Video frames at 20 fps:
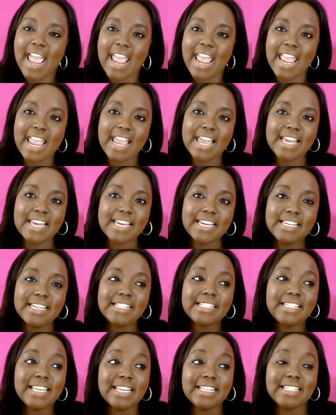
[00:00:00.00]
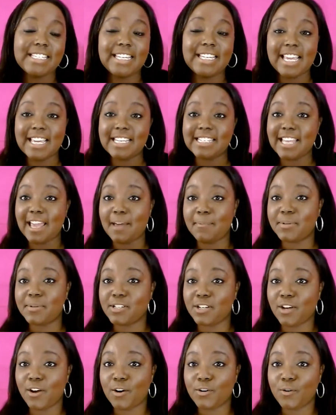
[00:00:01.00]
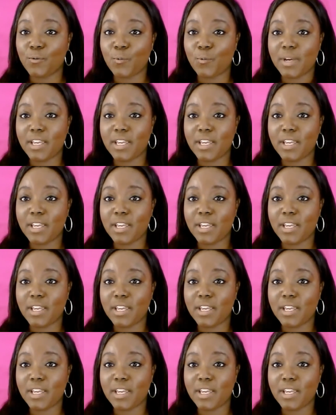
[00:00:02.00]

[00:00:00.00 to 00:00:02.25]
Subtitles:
And in today's episode,